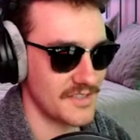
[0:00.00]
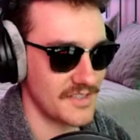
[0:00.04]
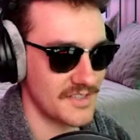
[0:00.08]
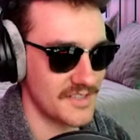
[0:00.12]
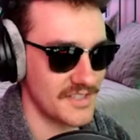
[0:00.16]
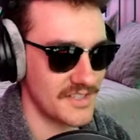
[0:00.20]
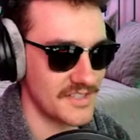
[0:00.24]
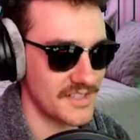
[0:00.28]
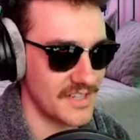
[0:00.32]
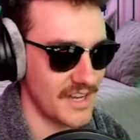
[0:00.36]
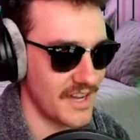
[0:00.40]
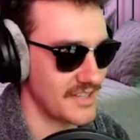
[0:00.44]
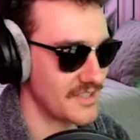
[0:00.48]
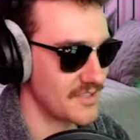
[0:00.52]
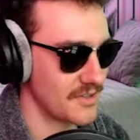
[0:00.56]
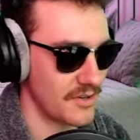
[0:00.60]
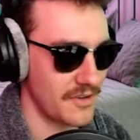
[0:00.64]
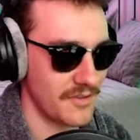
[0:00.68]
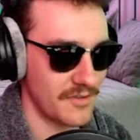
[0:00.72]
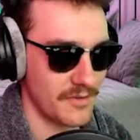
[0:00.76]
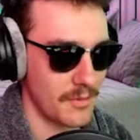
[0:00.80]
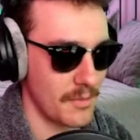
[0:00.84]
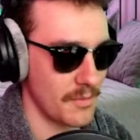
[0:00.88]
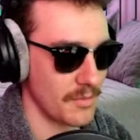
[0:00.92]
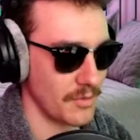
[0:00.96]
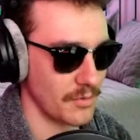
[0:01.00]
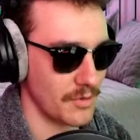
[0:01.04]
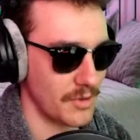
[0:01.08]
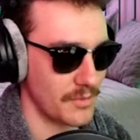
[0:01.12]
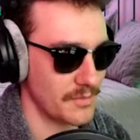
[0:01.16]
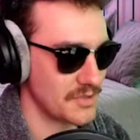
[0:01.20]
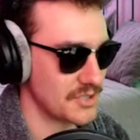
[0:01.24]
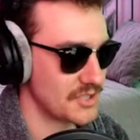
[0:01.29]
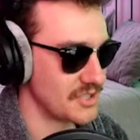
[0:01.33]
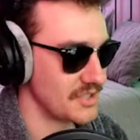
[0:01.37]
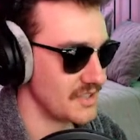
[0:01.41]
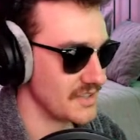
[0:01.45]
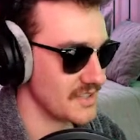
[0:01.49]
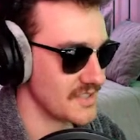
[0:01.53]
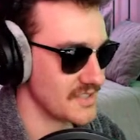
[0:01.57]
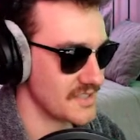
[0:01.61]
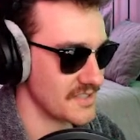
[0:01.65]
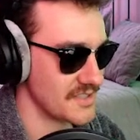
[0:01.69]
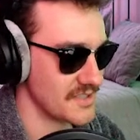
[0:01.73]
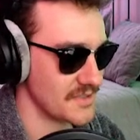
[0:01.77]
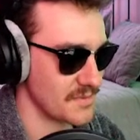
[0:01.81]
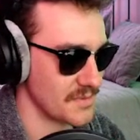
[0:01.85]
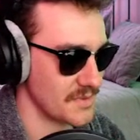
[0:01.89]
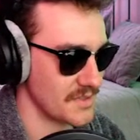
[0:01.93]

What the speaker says: This is, I don't even remember what machine this is,